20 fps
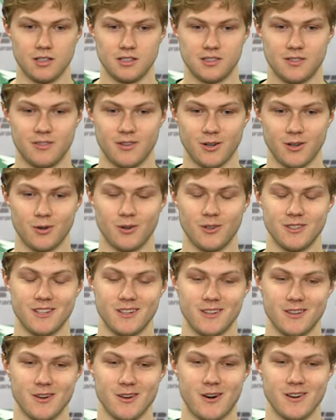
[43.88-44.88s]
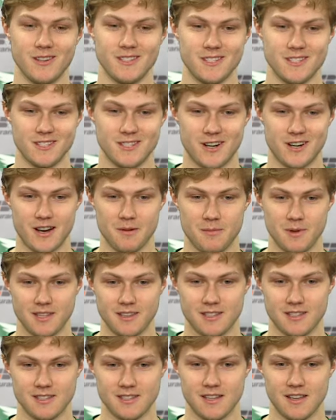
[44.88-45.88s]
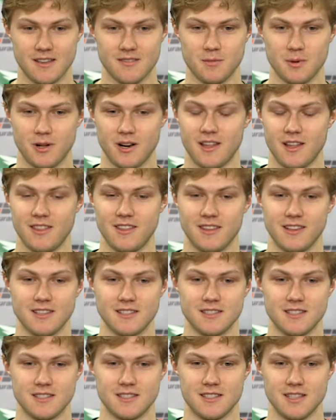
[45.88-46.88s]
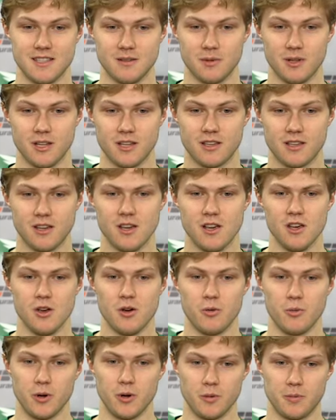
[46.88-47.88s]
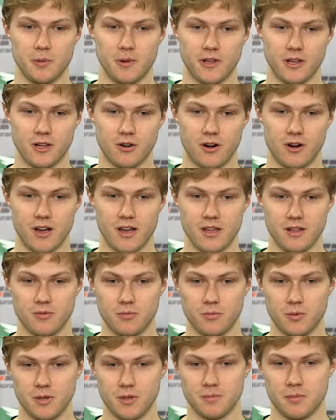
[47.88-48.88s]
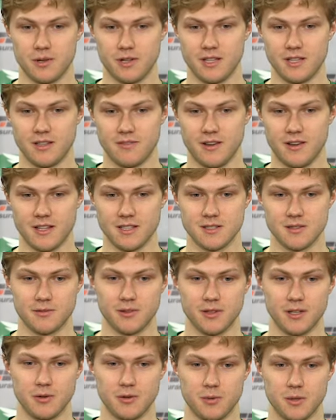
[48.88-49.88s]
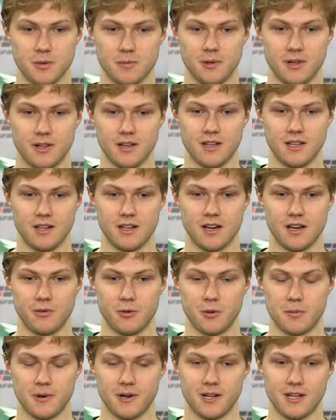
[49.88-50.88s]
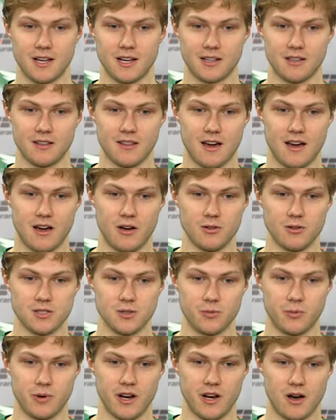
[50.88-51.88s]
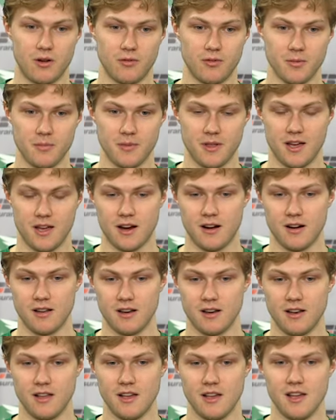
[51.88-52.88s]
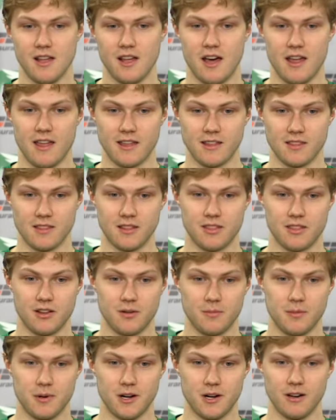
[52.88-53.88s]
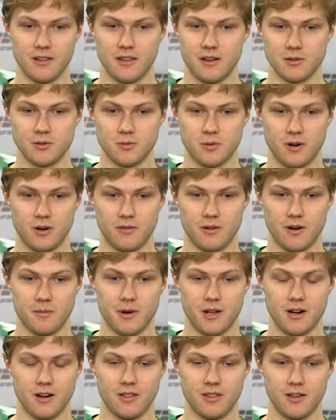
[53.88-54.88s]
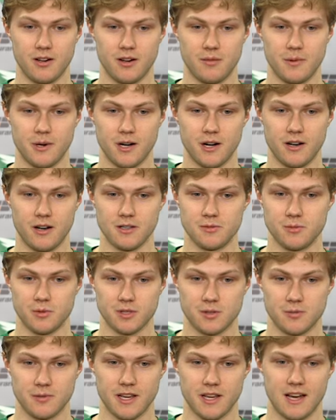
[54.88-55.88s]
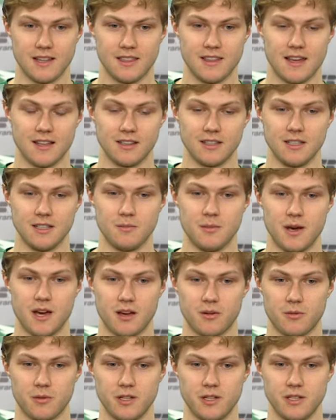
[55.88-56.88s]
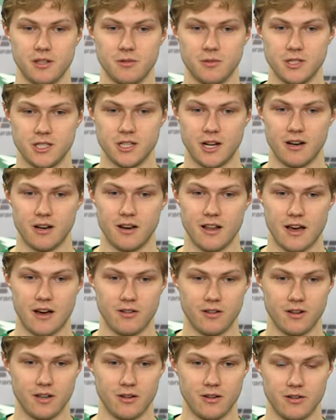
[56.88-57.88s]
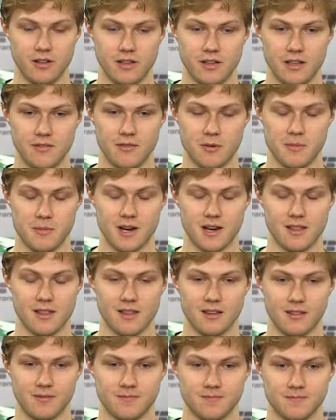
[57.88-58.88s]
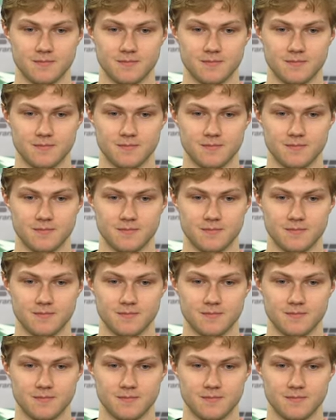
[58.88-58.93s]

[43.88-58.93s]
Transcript: just for a goaltender, you always just try to make the save. But I think as a team, like we were playing right, we played defensively, we played, uh, we protected the house and went out from there. And I think the third period that was one of our better third periods. Once we got that lead back, we we shut it down and didn't really give them anything.